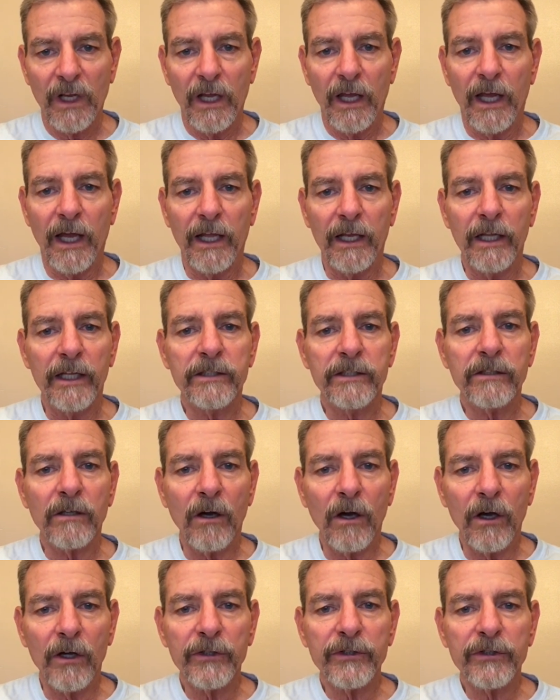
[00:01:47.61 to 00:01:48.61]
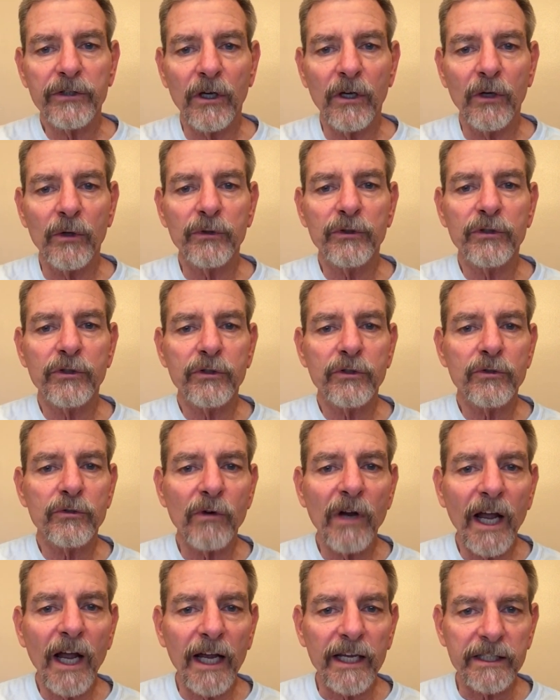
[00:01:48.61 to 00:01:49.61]
And let's also
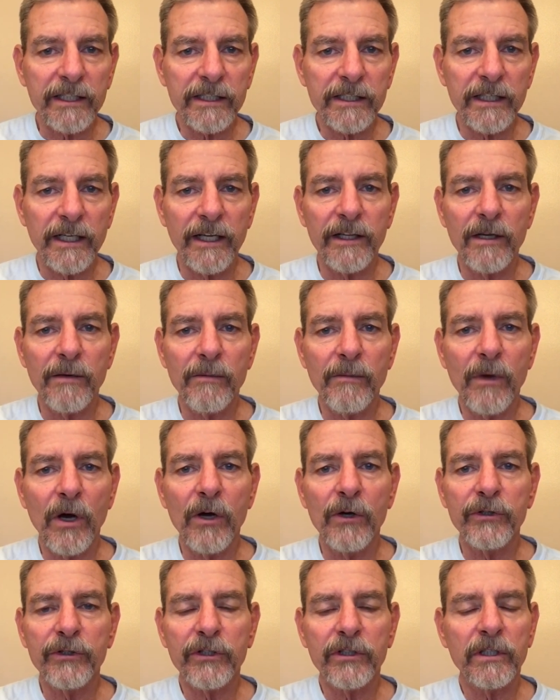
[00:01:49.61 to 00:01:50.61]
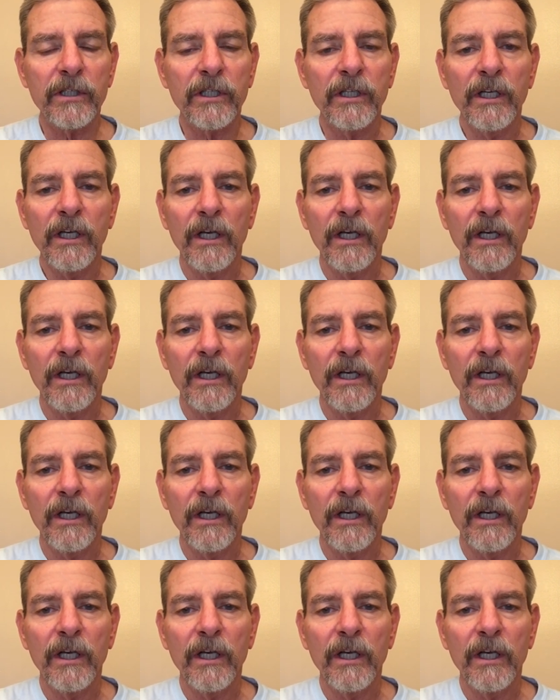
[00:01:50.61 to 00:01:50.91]
stress in the most